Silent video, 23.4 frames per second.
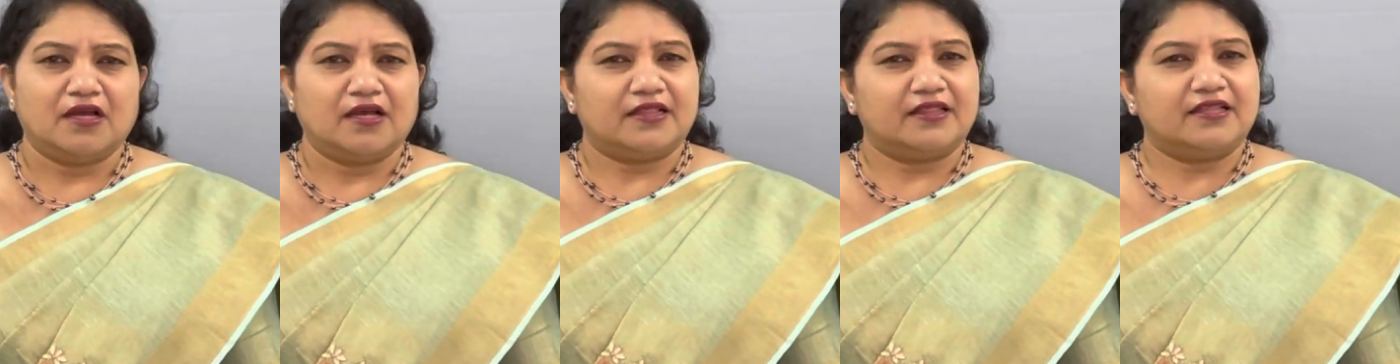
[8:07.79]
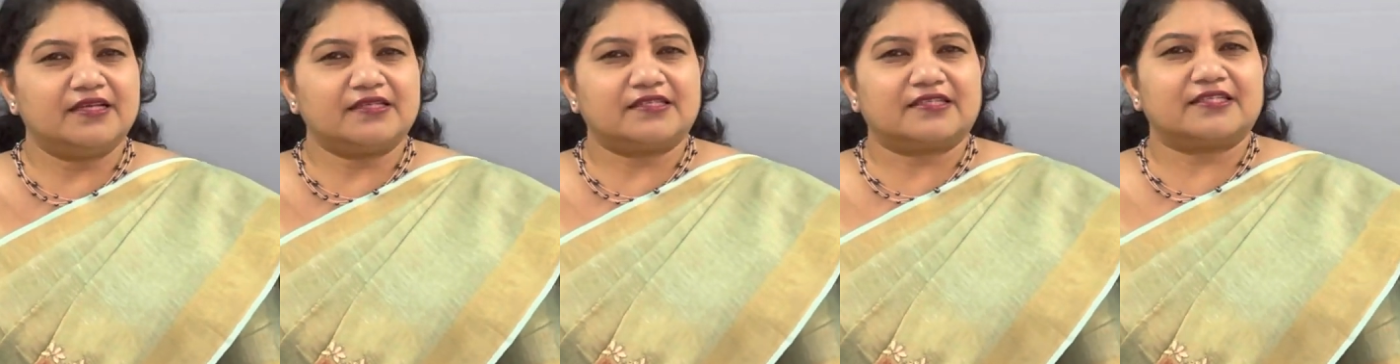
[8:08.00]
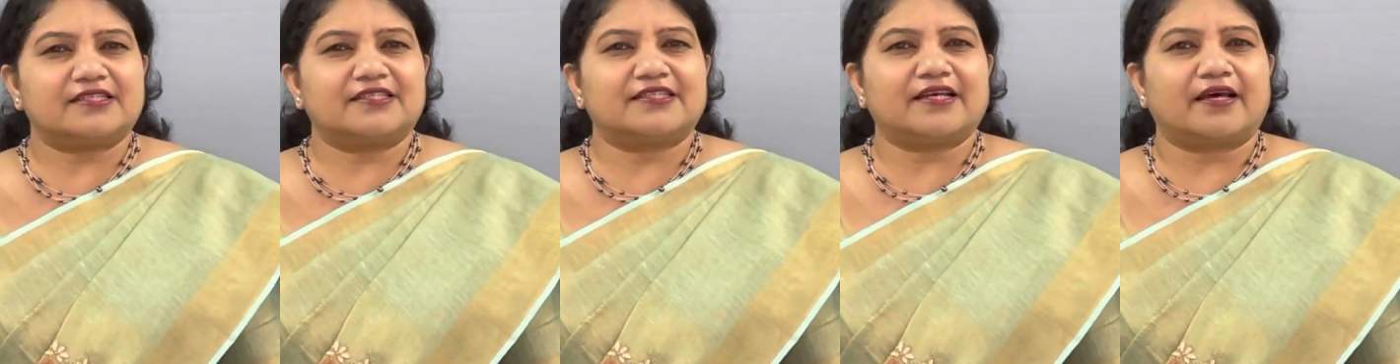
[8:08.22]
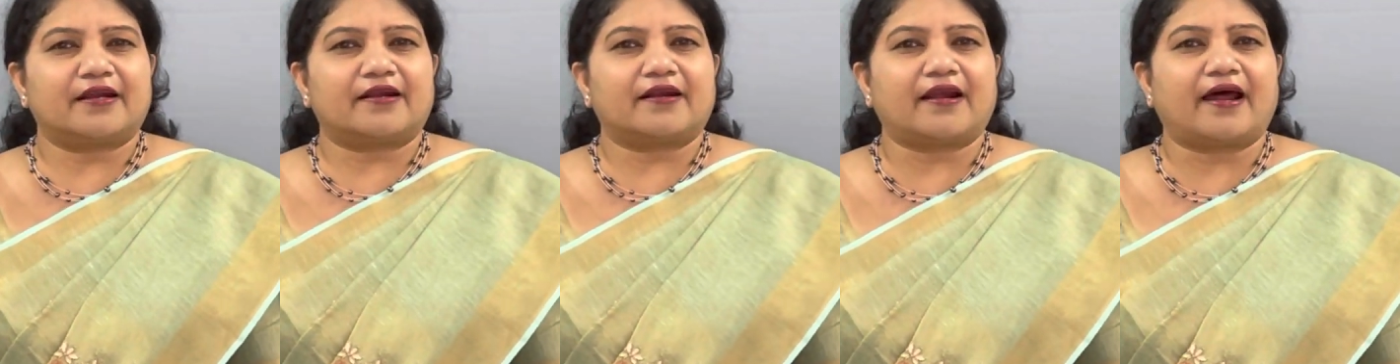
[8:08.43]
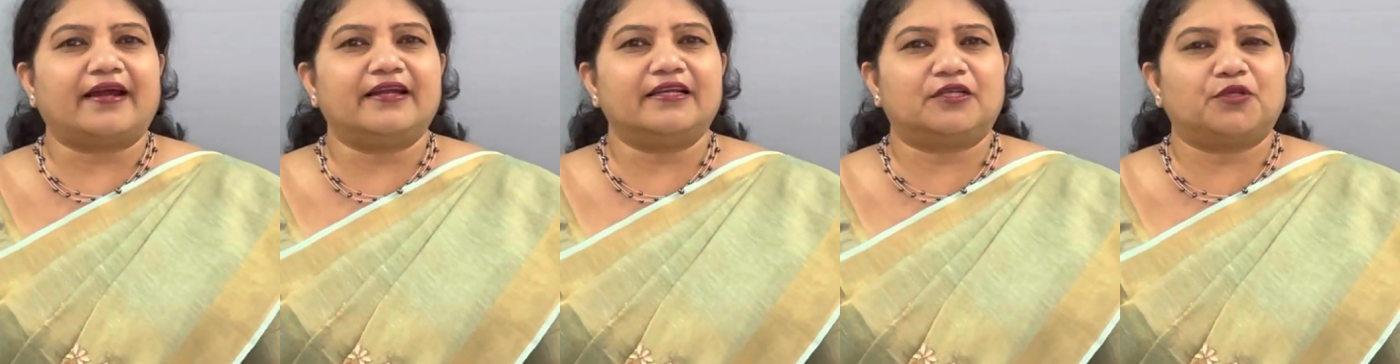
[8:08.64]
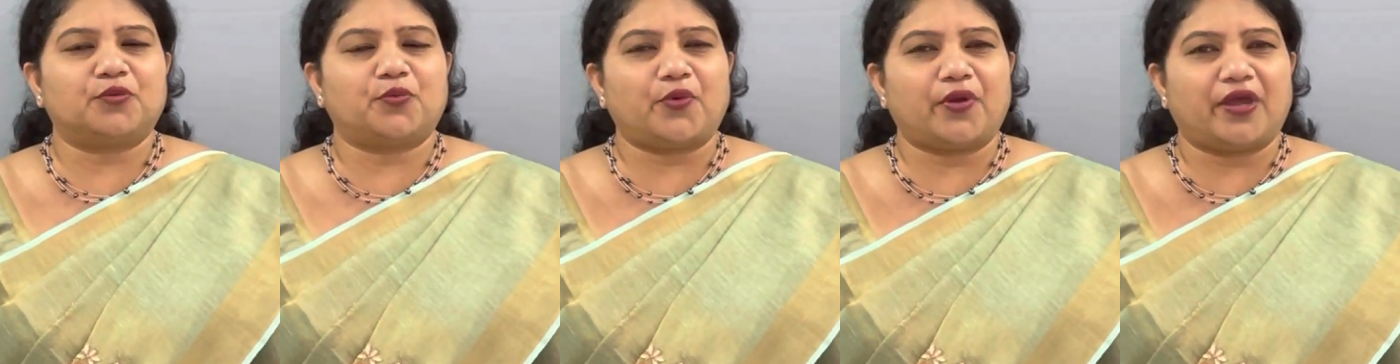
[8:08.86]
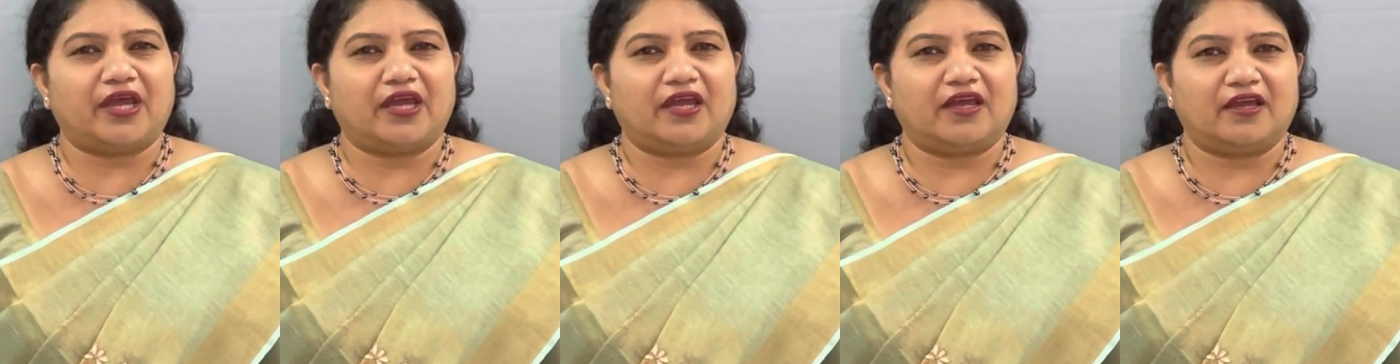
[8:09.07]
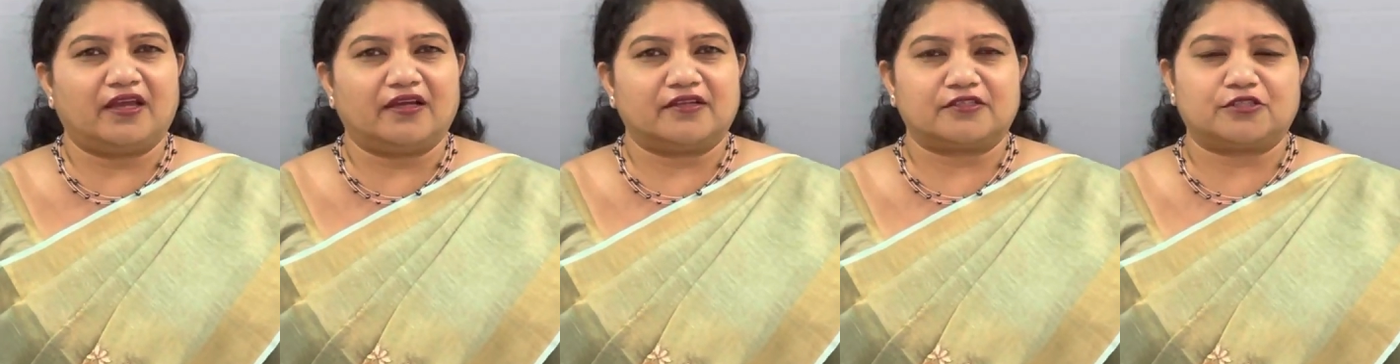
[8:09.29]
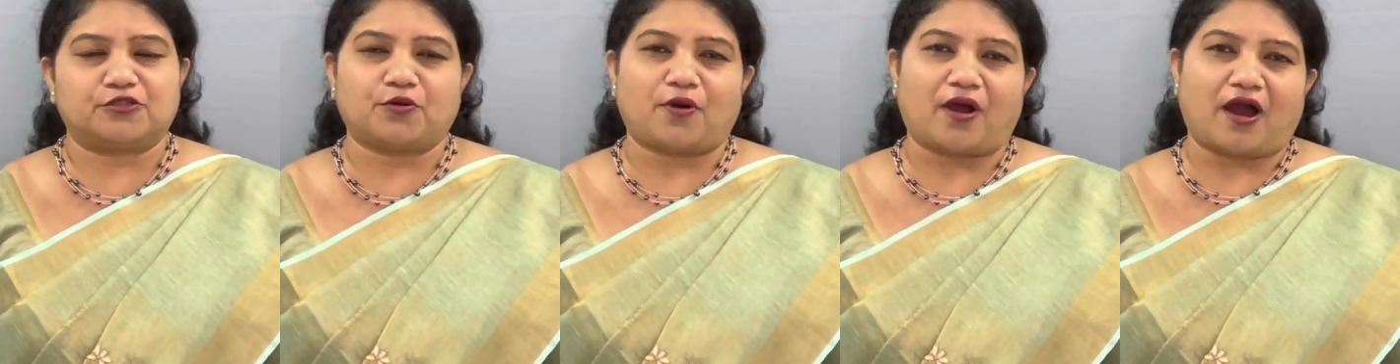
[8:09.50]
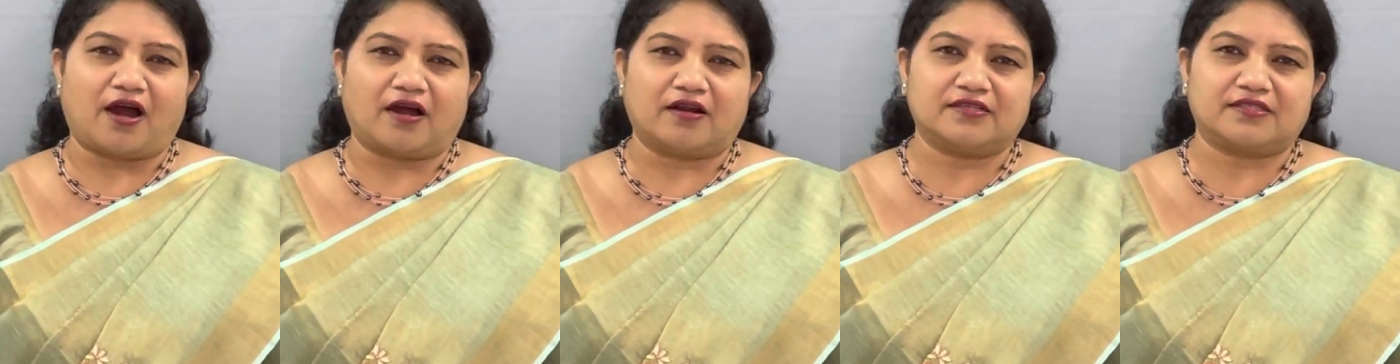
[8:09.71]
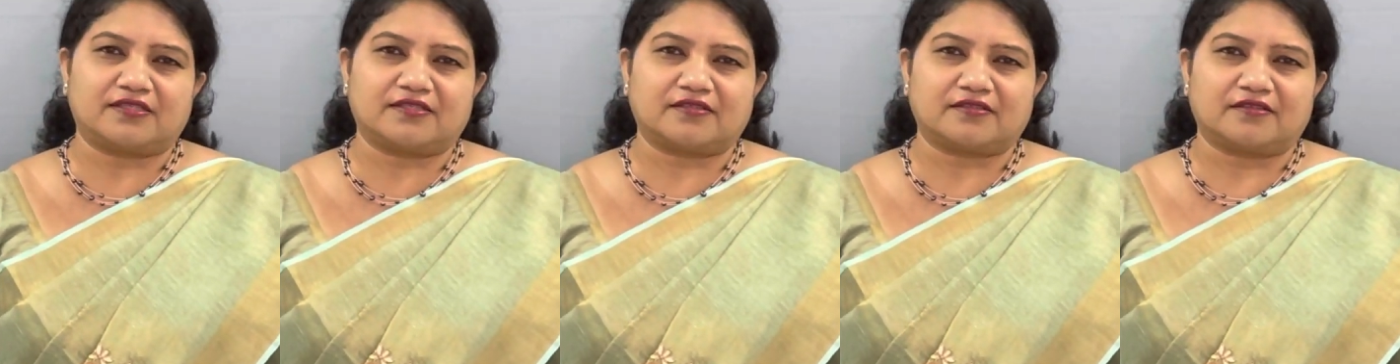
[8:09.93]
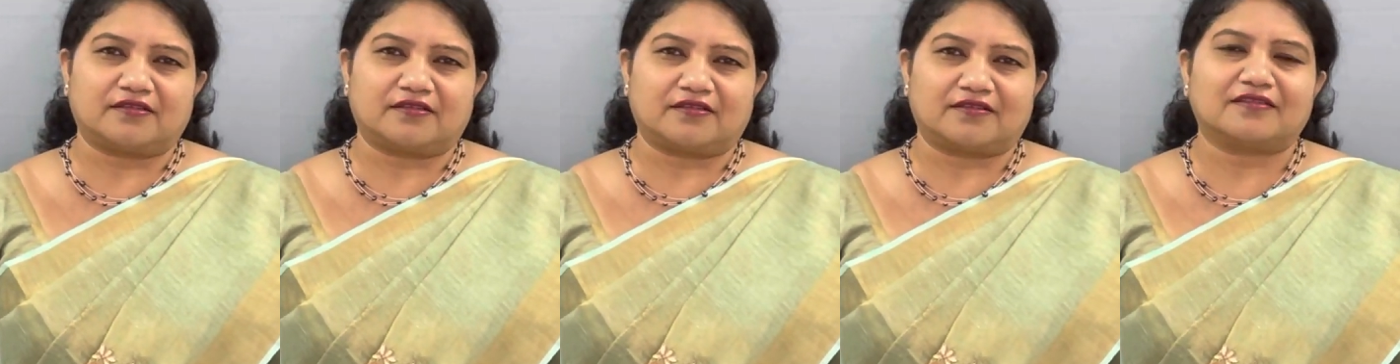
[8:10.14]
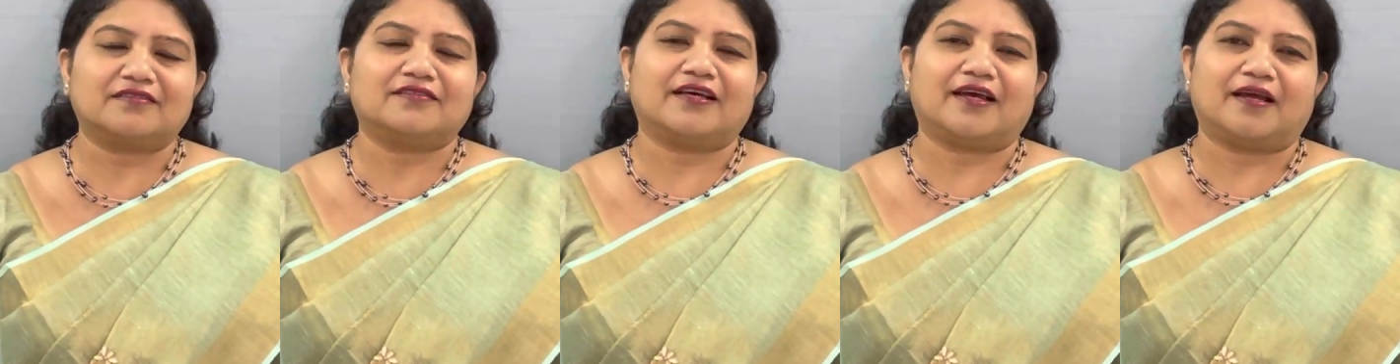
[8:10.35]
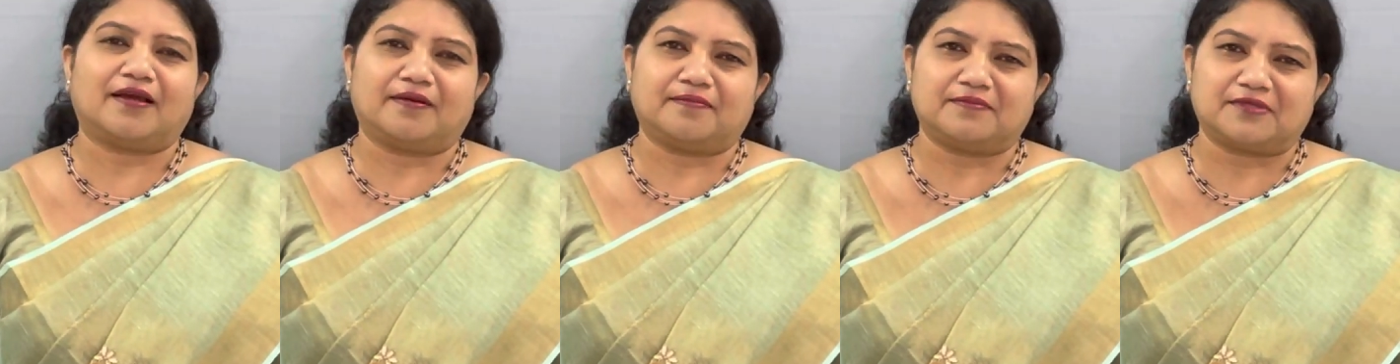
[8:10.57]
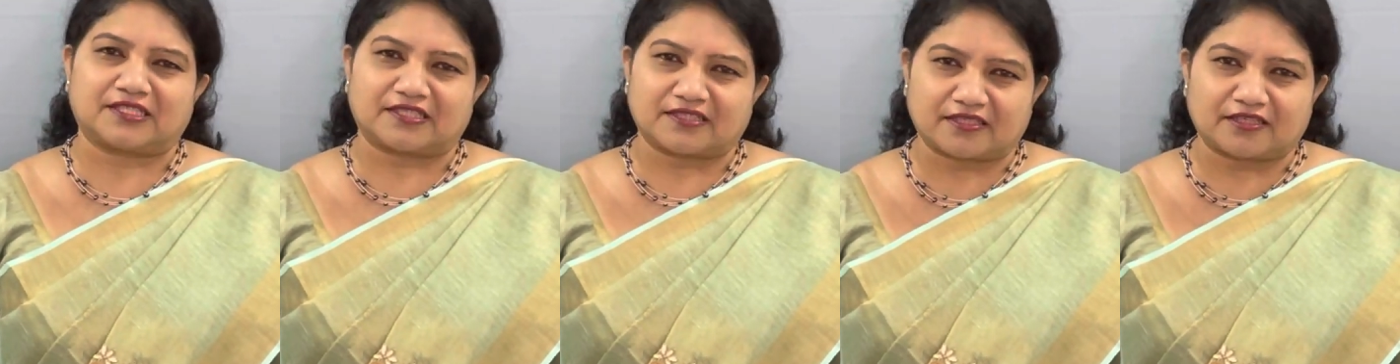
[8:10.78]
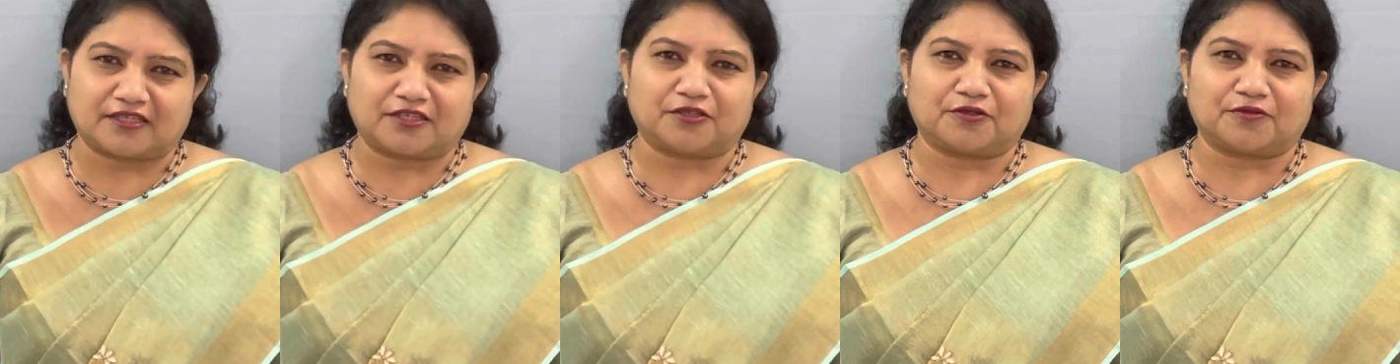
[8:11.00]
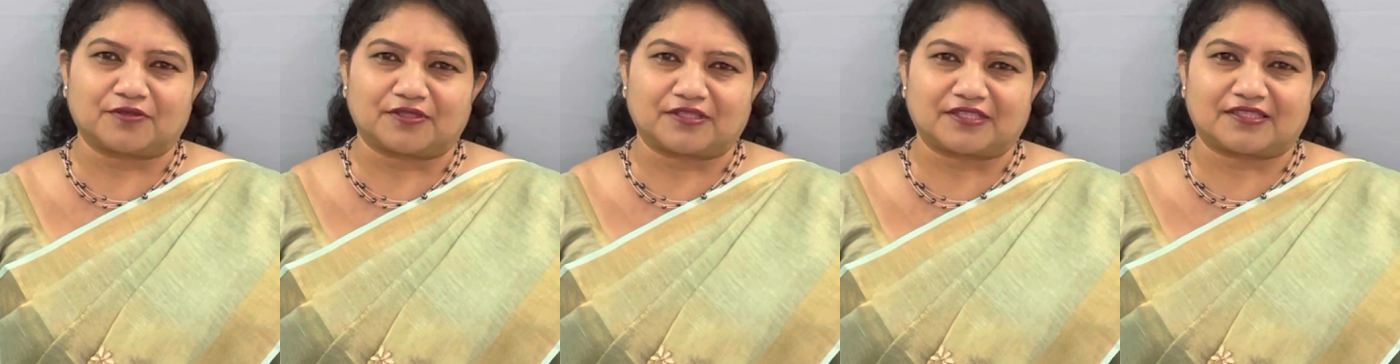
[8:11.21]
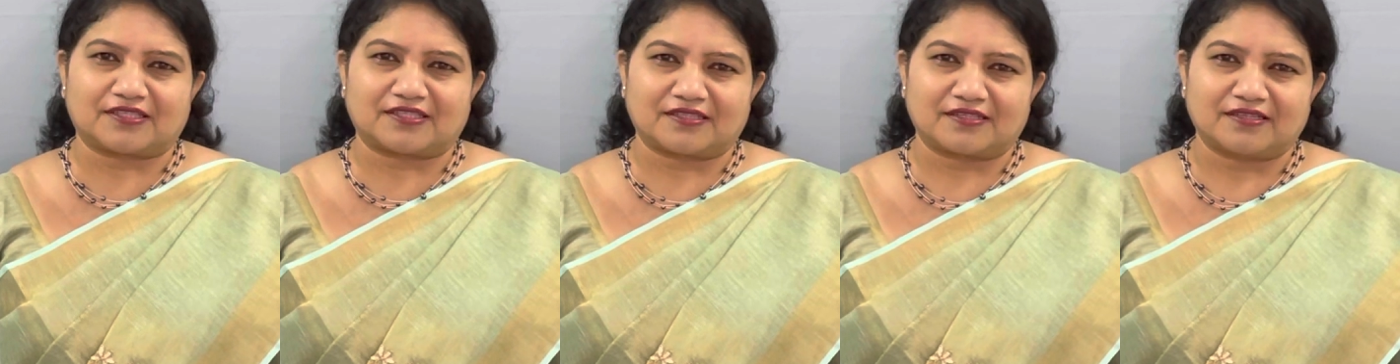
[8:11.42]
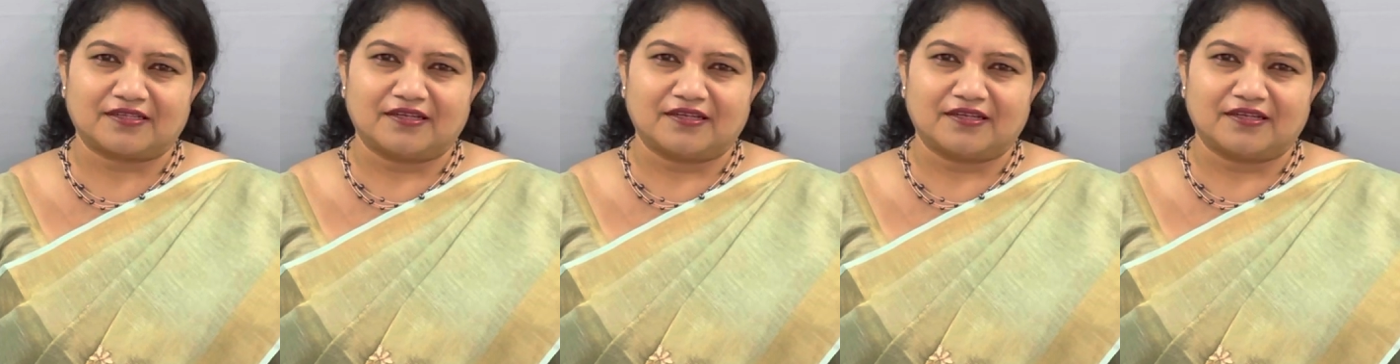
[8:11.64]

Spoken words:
This is the right way to answer the MCQs.